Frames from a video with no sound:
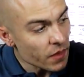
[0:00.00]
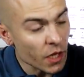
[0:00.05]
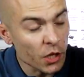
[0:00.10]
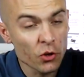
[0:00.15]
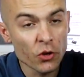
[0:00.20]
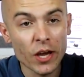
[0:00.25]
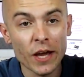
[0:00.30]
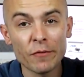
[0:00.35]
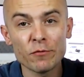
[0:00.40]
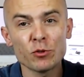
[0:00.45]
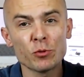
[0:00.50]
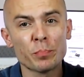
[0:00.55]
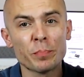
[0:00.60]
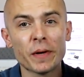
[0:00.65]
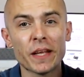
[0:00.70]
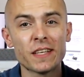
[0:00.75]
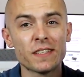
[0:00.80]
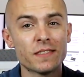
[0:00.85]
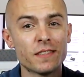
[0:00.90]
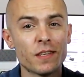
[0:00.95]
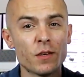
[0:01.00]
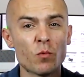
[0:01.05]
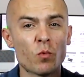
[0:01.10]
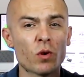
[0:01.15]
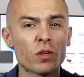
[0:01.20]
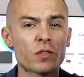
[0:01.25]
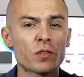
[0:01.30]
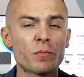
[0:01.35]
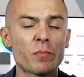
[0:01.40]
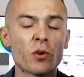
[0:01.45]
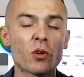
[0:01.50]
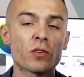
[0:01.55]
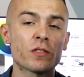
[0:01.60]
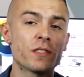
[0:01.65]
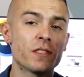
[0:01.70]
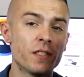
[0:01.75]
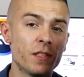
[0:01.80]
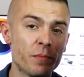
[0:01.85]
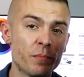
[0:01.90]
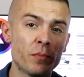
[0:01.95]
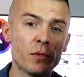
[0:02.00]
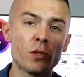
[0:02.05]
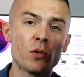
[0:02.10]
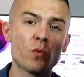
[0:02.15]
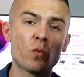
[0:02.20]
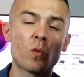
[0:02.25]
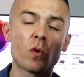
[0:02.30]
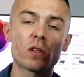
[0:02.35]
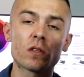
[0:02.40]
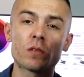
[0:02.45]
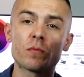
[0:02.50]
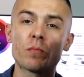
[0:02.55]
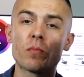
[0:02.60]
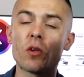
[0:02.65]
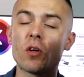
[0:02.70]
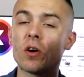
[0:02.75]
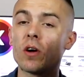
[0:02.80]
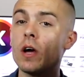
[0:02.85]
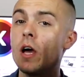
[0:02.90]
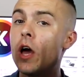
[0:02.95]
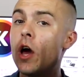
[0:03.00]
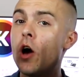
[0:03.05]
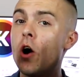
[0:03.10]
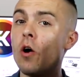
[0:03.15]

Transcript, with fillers: you have to place the water block CPU water block